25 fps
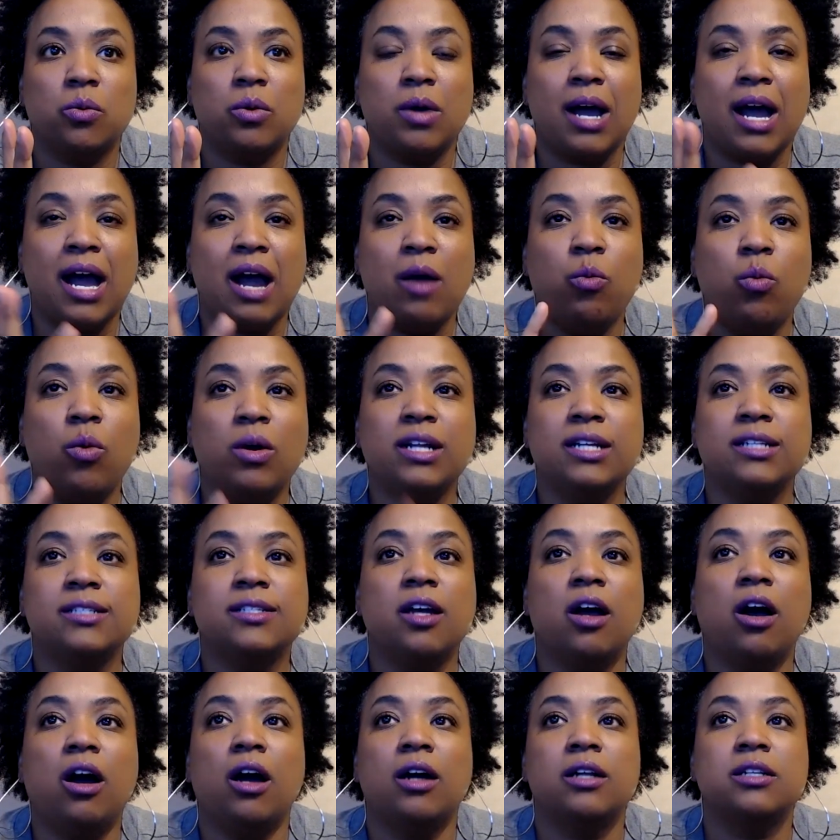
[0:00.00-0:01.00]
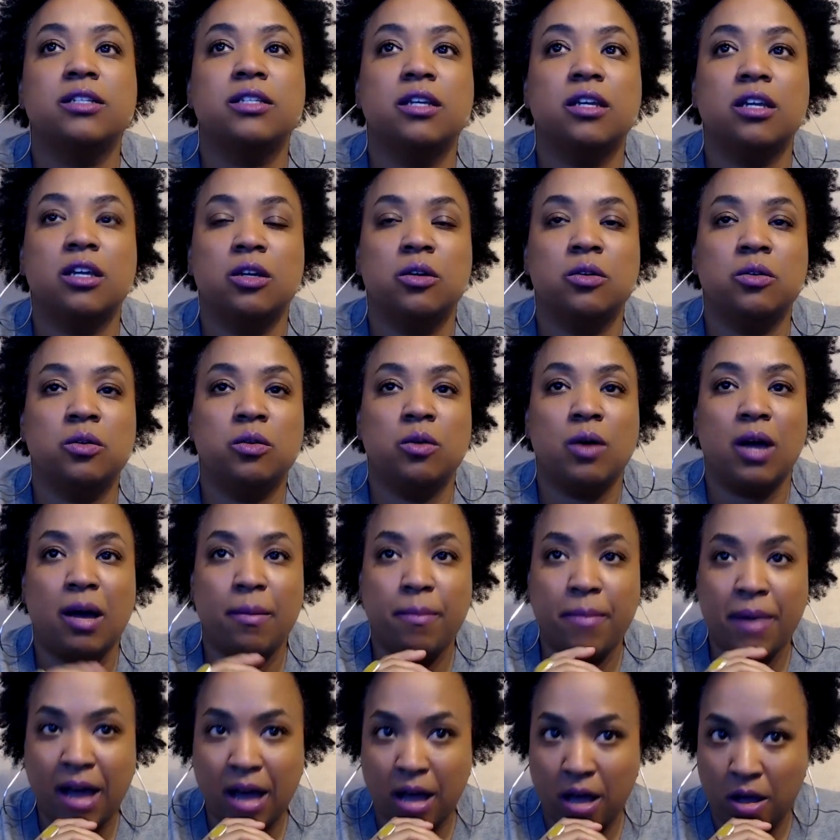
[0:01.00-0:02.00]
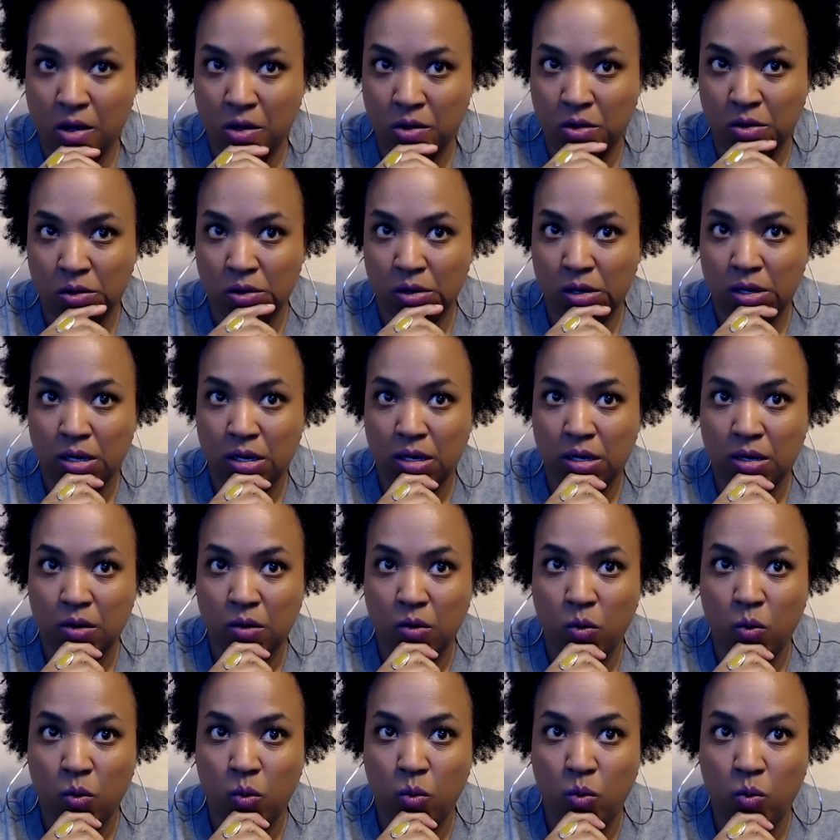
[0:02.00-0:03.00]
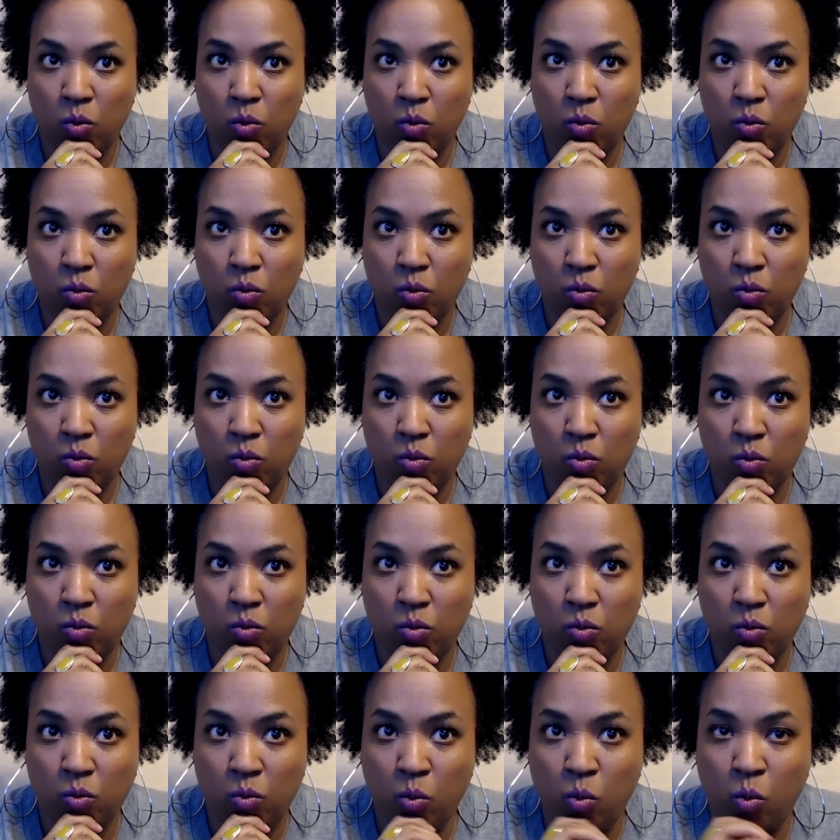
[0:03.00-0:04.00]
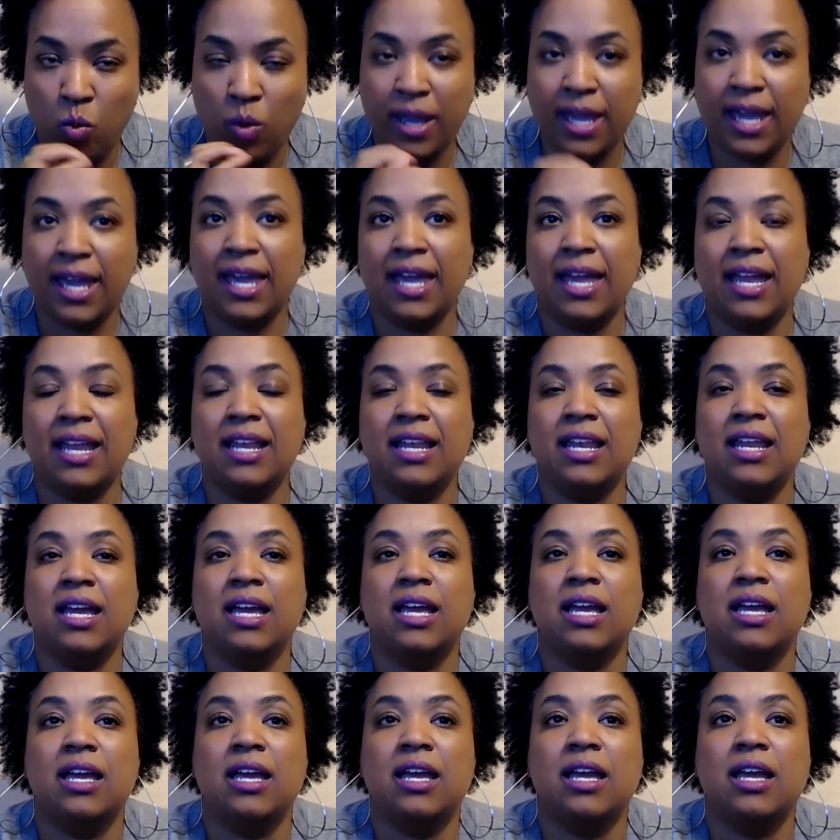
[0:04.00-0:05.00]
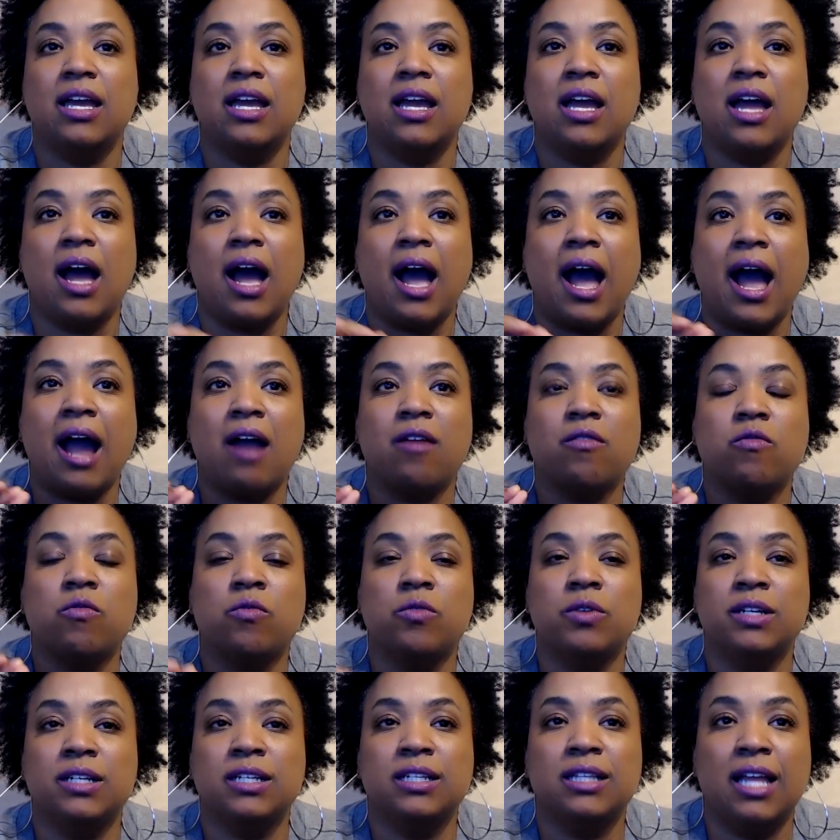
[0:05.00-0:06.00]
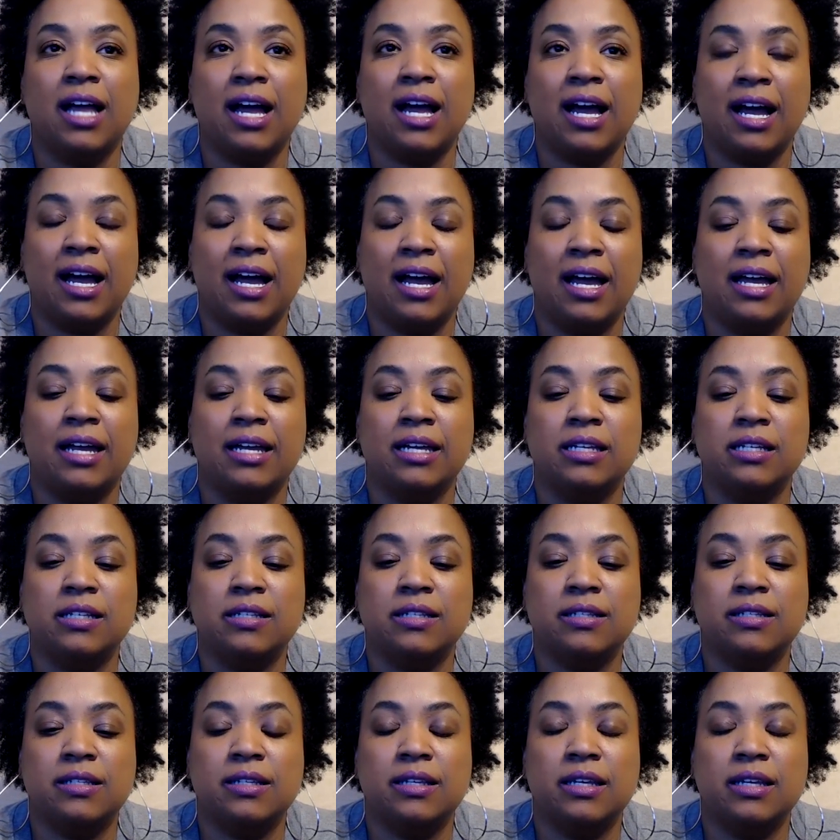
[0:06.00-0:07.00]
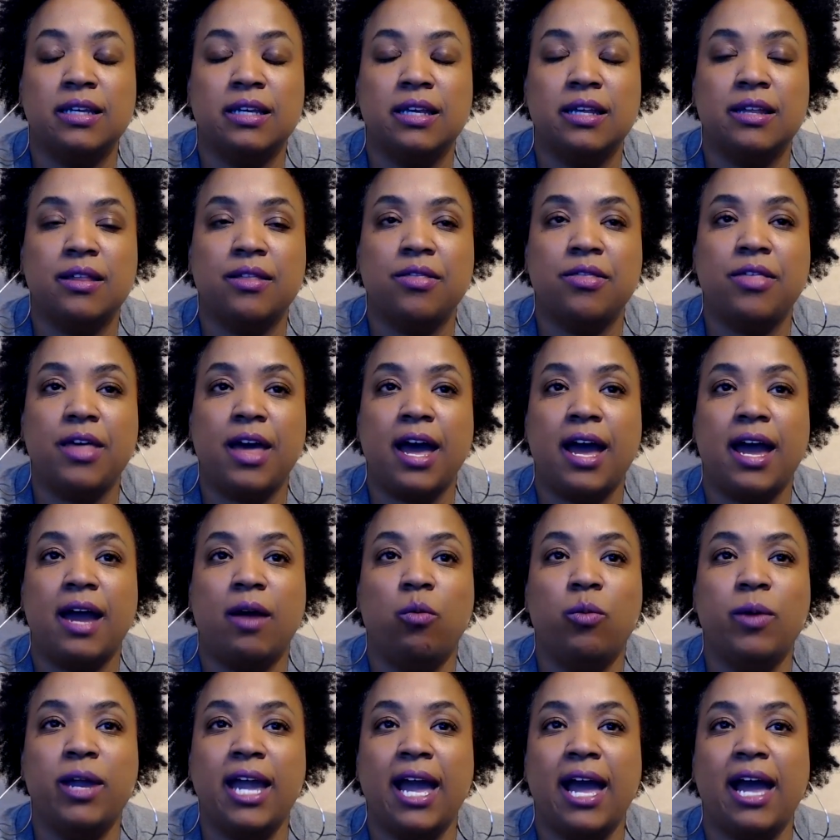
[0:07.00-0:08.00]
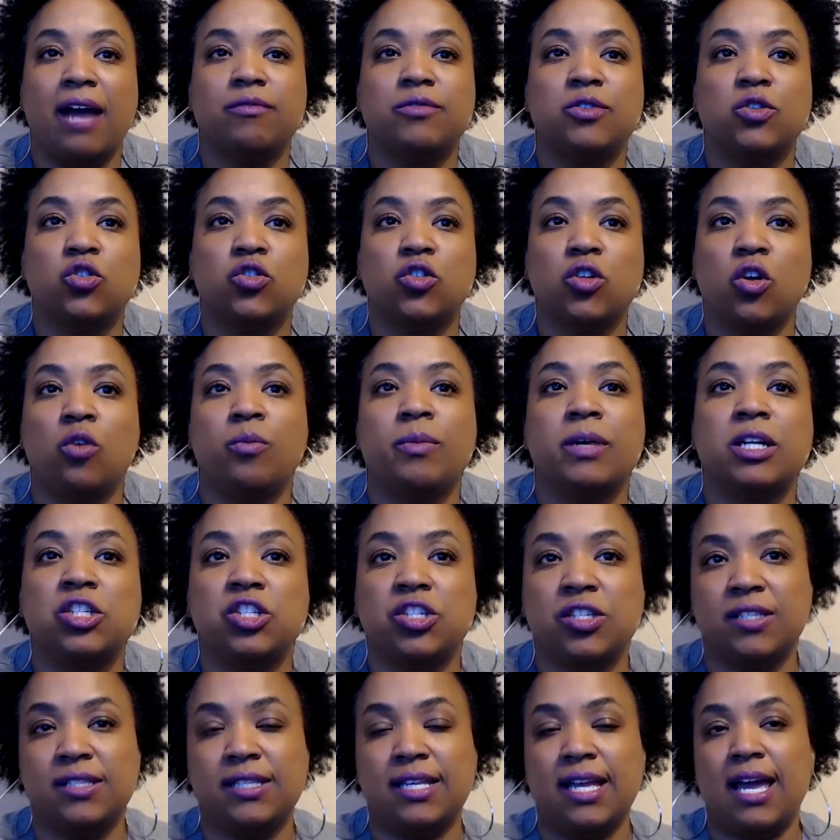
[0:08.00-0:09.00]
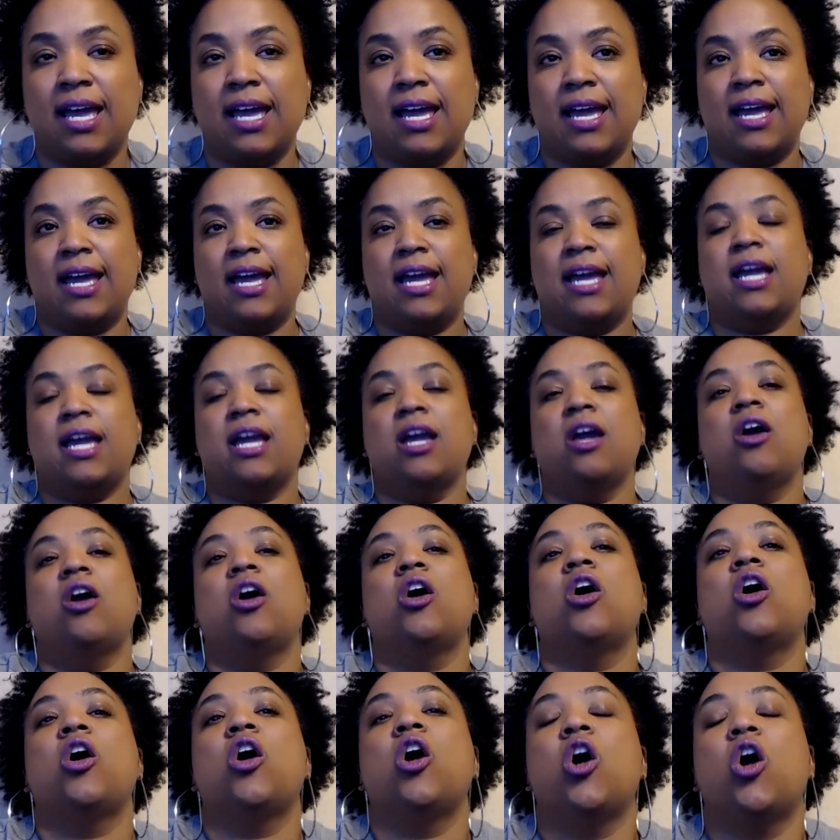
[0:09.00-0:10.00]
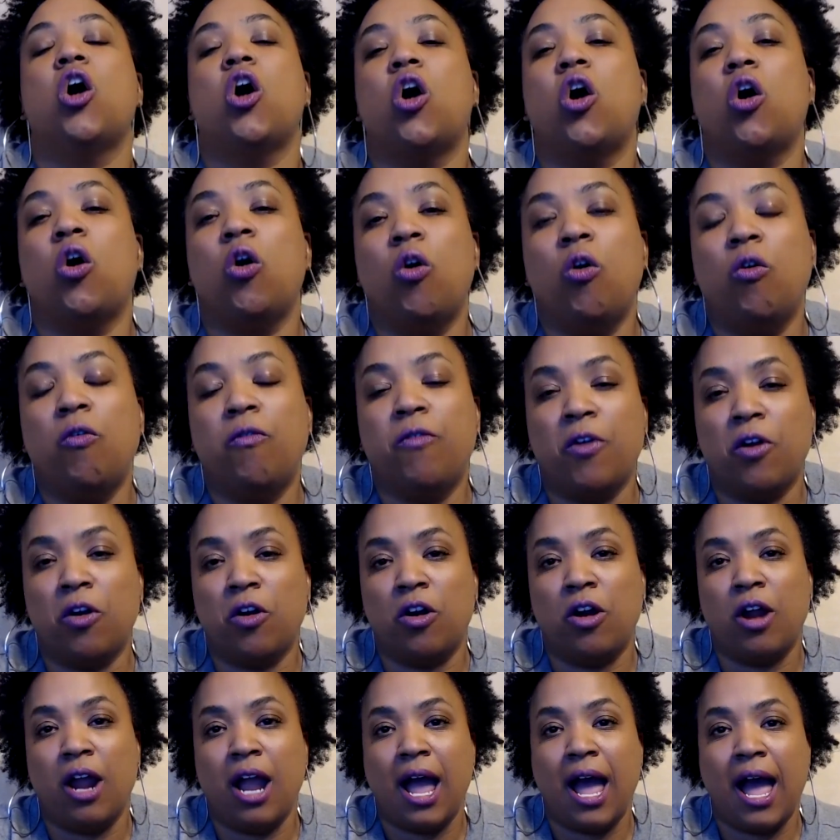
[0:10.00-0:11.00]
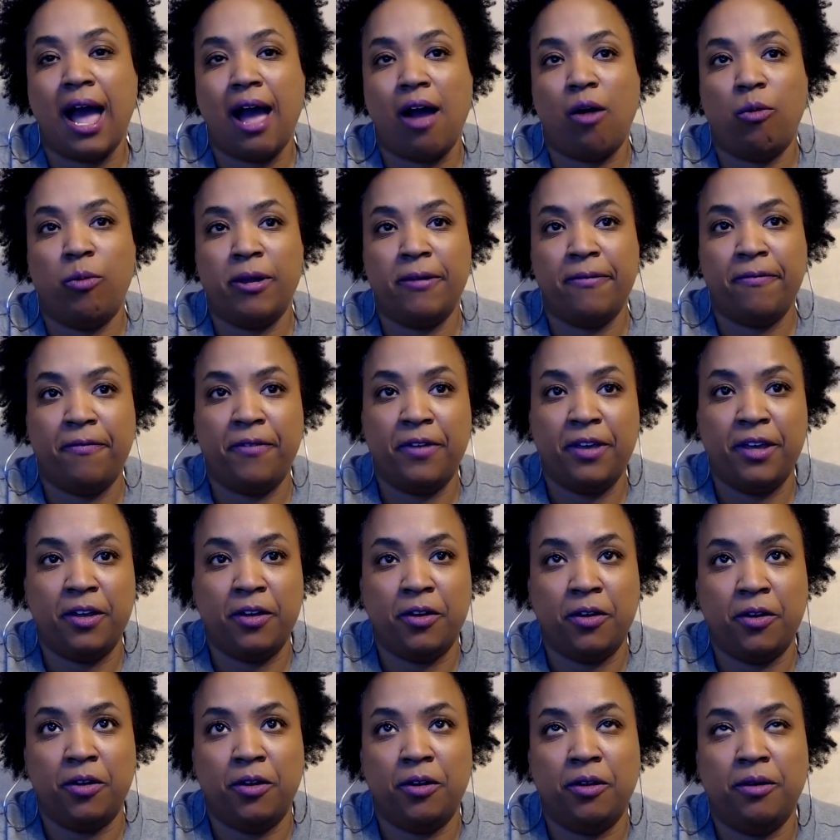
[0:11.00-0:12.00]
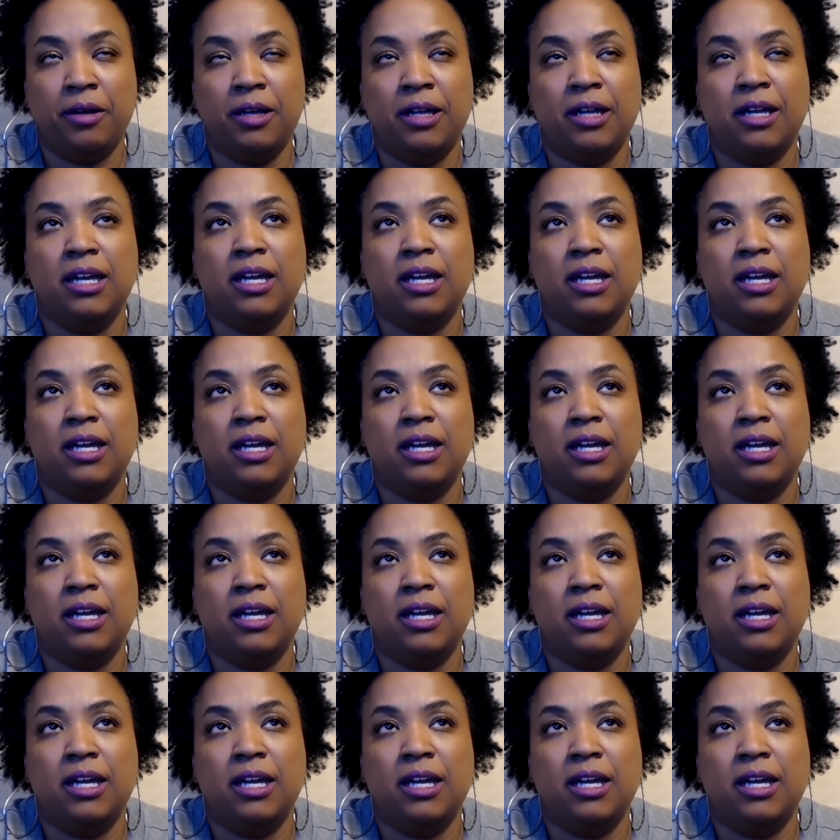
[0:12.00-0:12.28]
I want to talk to you about when I realized that we have so much say over how we feel.